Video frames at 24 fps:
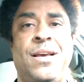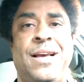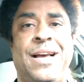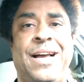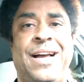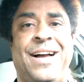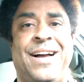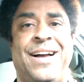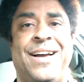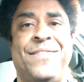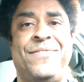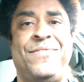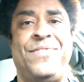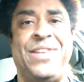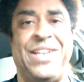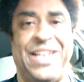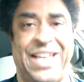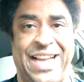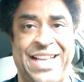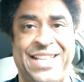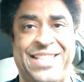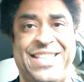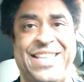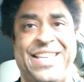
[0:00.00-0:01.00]
If you
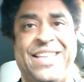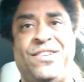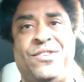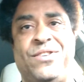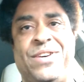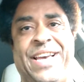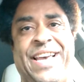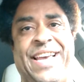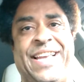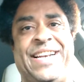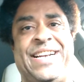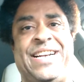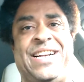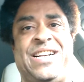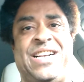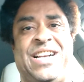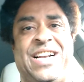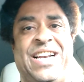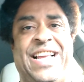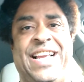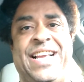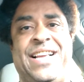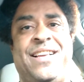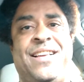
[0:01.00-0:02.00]
liked it, go ahead and
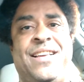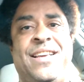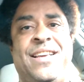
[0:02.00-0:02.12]
click